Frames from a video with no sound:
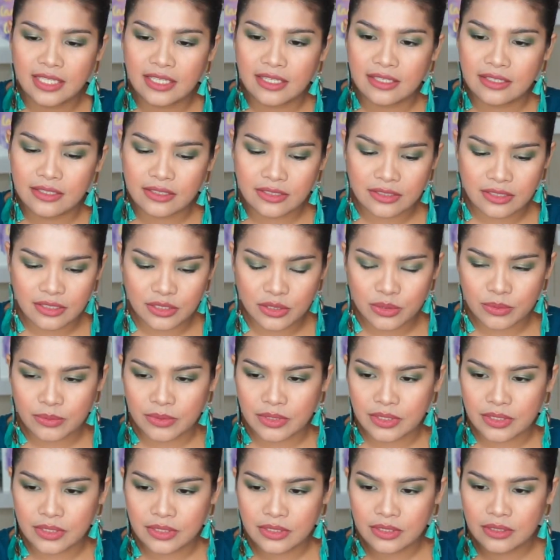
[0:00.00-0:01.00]
Here, this
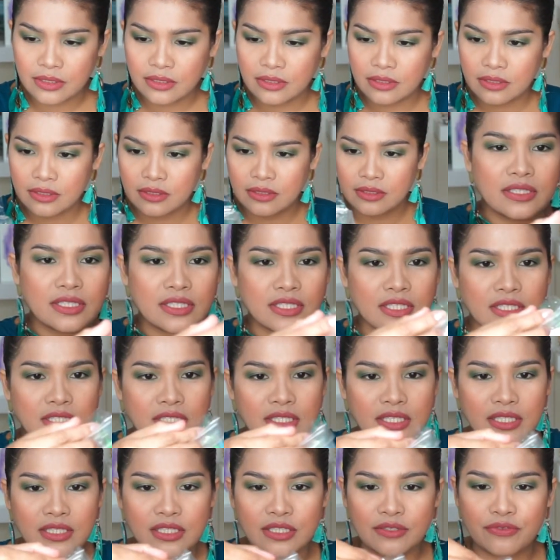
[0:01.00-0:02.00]
one, this
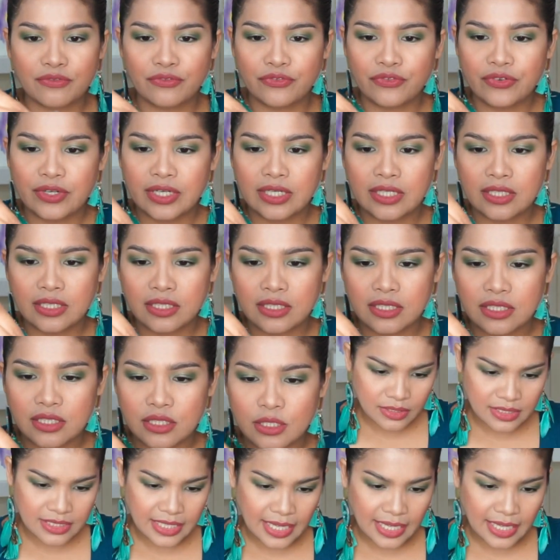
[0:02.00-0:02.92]
is a different